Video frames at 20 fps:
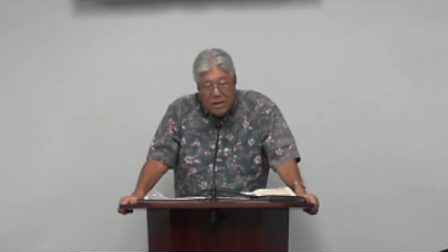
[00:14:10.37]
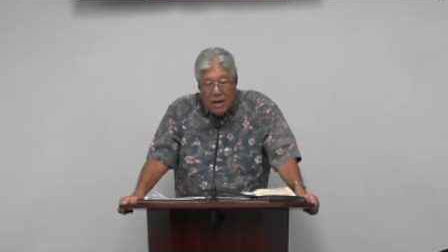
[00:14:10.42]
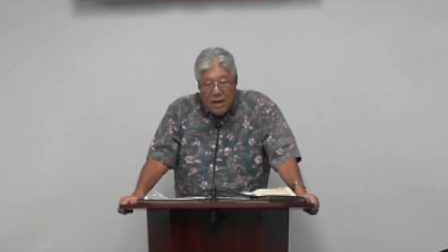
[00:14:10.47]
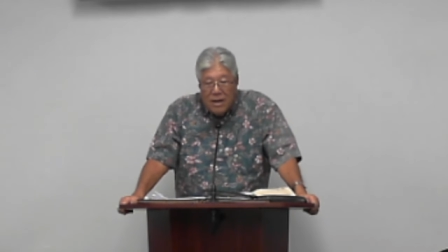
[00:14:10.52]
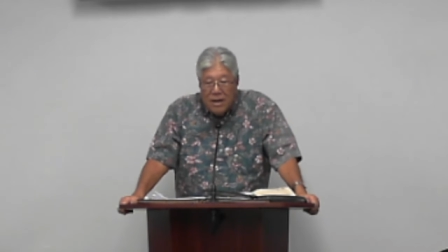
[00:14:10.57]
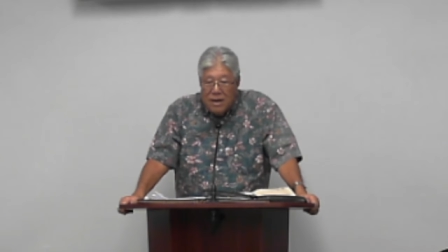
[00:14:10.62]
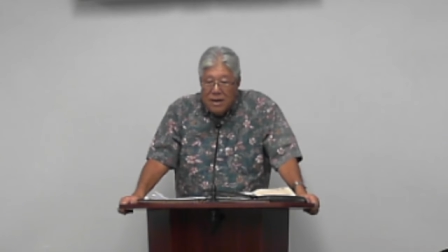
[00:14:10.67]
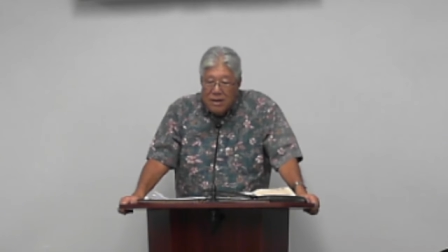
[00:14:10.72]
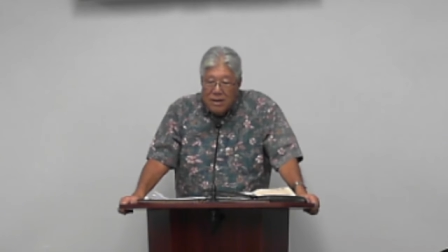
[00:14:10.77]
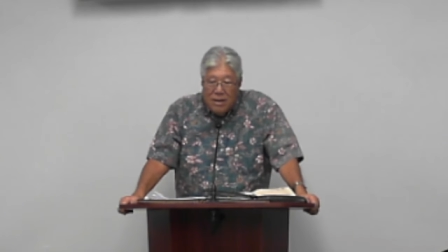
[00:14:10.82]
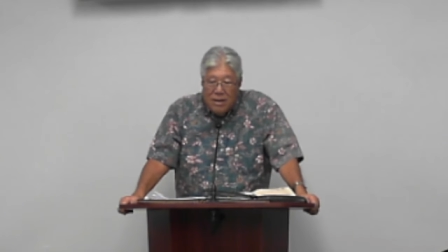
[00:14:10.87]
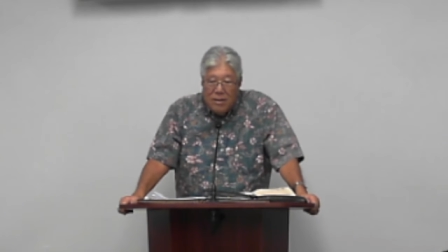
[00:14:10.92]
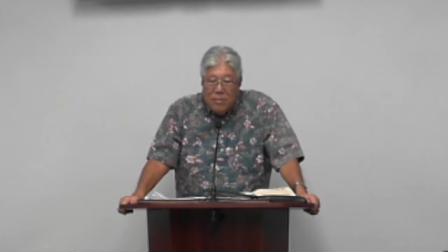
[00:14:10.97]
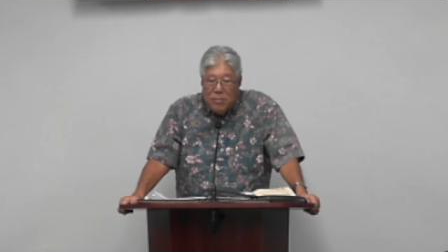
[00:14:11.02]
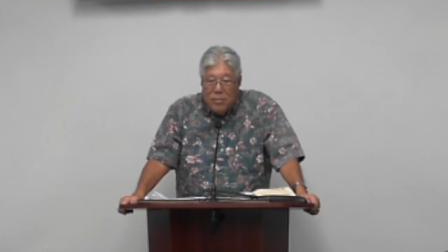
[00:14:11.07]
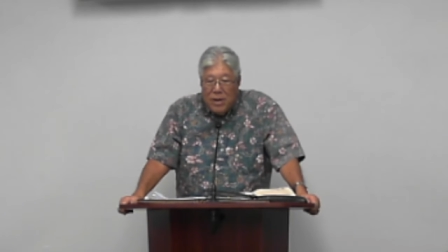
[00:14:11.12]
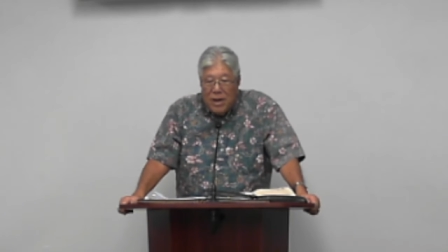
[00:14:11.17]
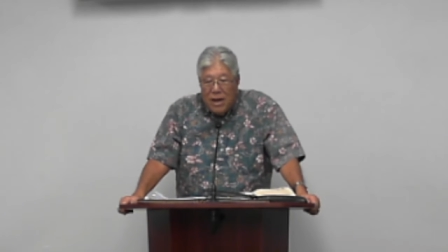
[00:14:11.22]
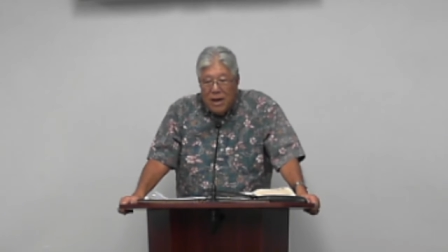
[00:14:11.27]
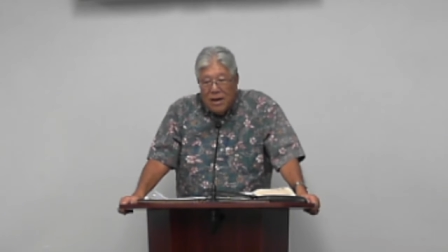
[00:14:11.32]
I gotta kick
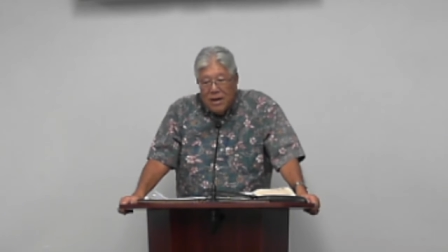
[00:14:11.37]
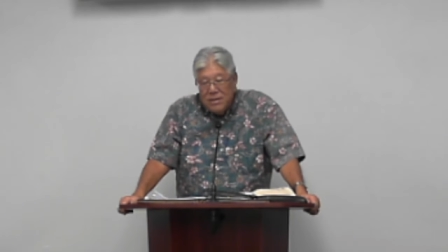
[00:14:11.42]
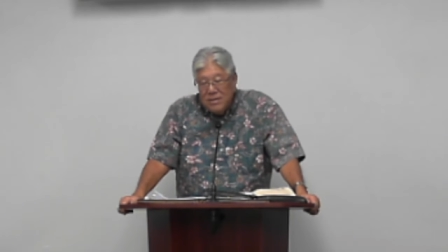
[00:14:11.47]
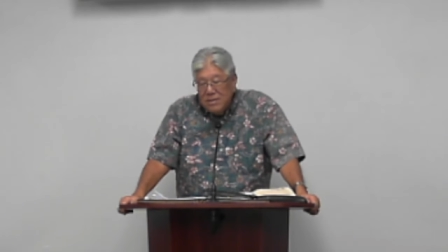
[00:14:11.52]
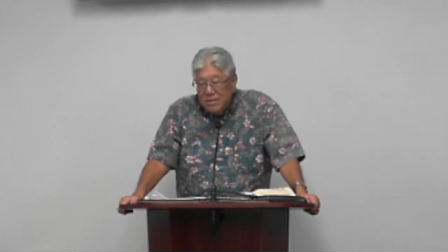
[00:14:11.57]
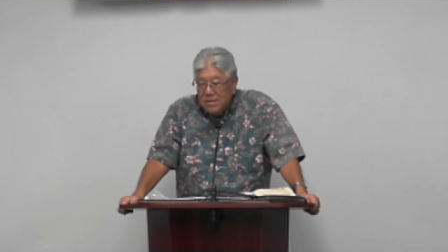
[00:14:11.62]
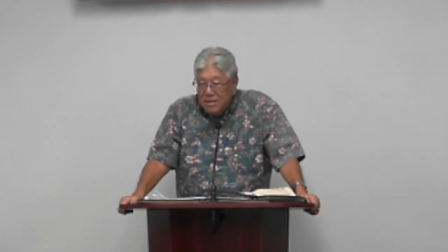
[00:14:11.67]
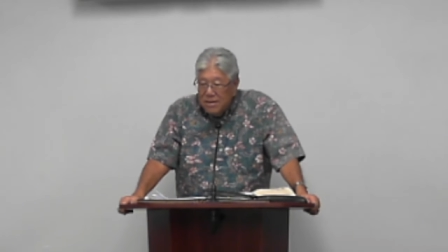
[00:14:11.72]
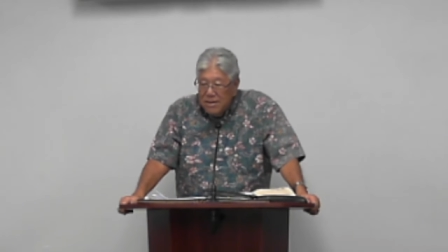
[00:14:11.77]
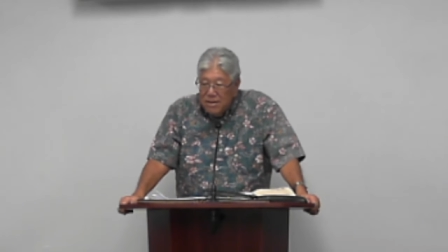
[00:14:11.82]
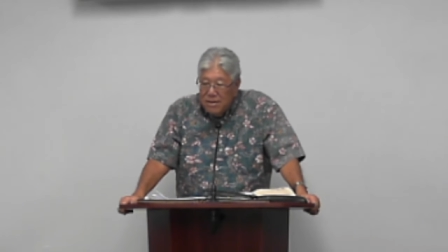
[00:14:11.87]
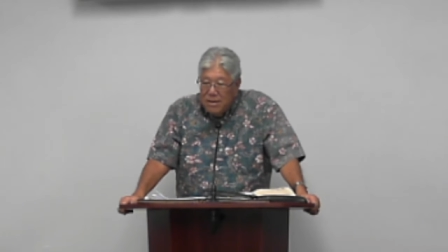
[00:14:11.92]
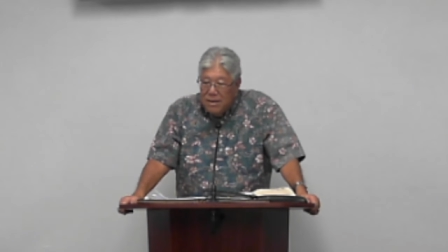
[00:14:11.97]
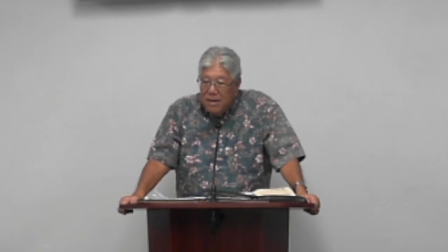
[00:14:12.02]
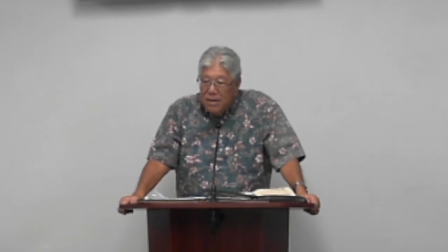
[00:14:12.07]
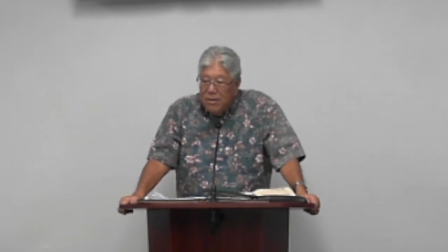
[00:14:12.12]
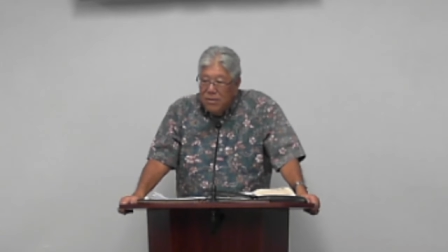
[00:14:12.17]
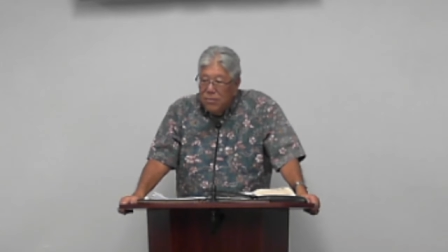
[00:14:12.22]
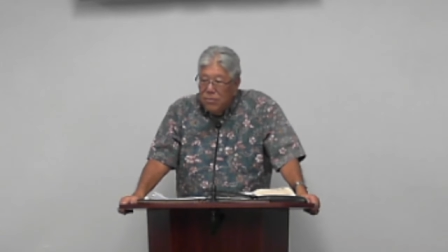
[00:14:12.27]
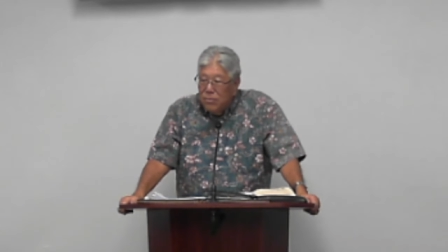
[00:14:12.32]
back. I just gotta
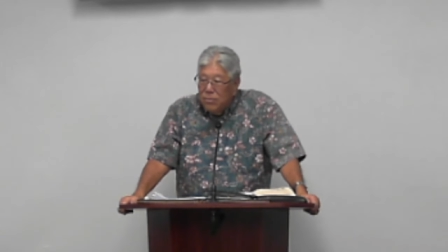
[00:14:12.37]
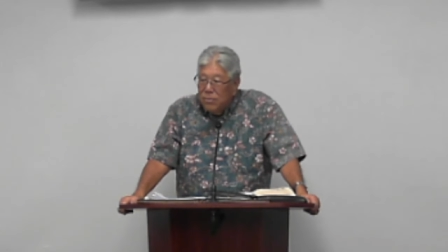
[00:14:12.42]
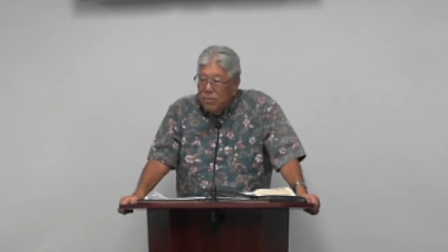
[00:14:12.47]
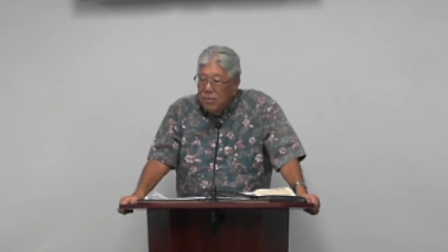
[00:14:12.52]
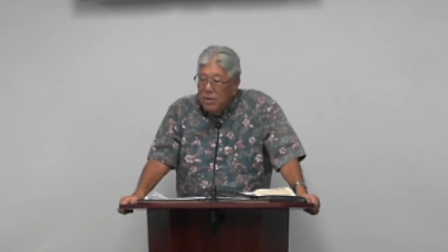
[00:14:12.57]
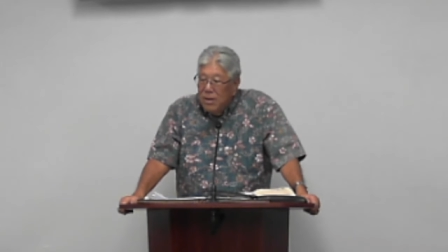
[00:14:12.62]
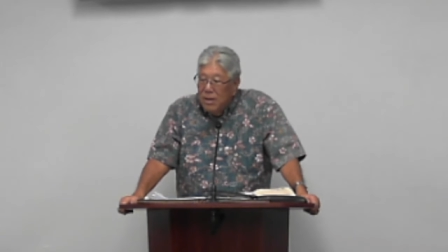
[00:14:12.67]
lay low.